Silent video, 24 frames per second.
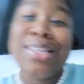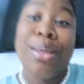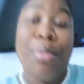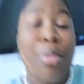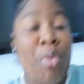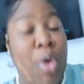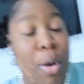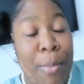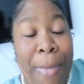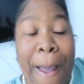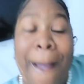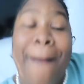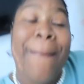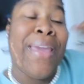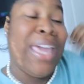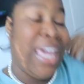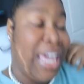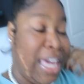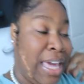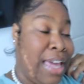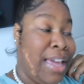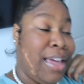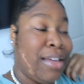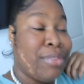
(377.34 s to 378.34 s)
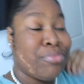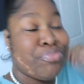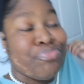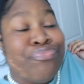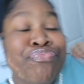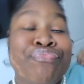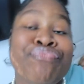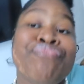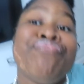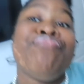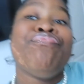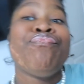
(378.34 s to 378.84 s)
support my man.
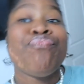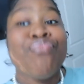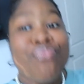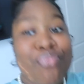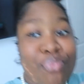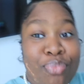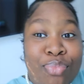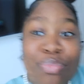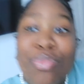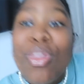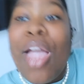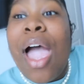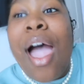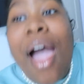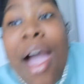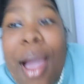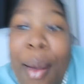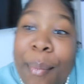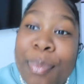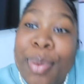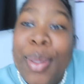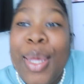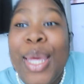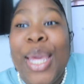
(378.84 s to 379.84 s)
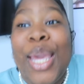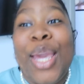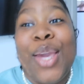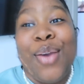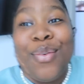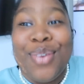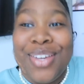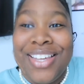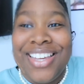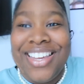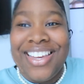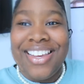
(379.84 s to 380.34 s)

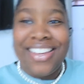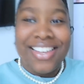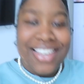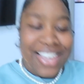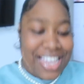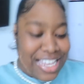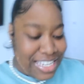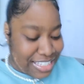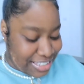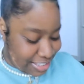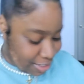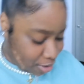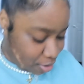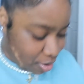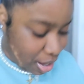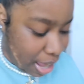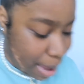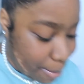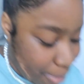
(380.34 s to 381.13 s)
Period. So I